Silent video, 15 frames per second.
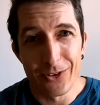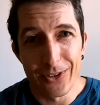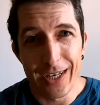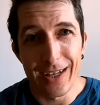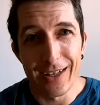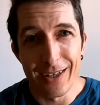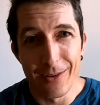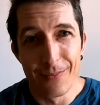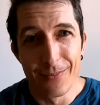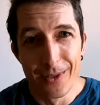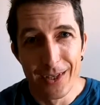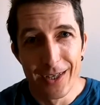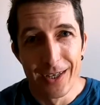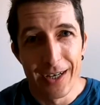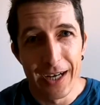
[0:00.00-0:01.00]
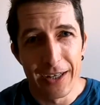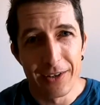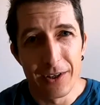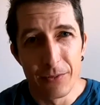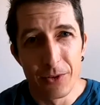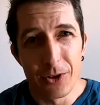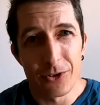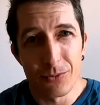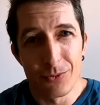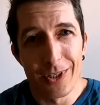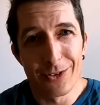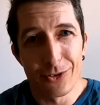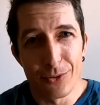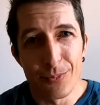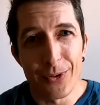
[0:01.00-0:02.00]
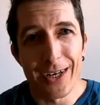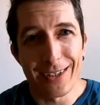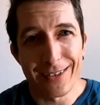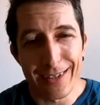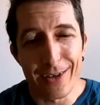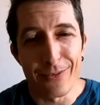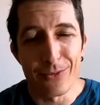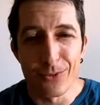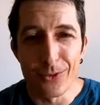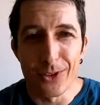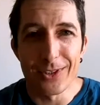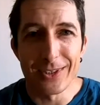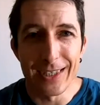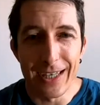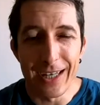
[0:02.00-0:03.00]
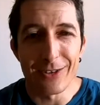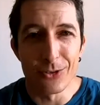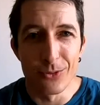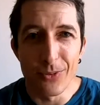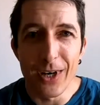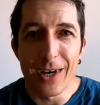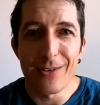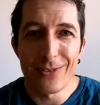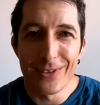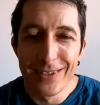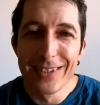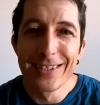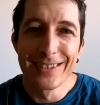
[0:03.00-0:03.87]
to tell him, and he was really surprised afterwards that I survived.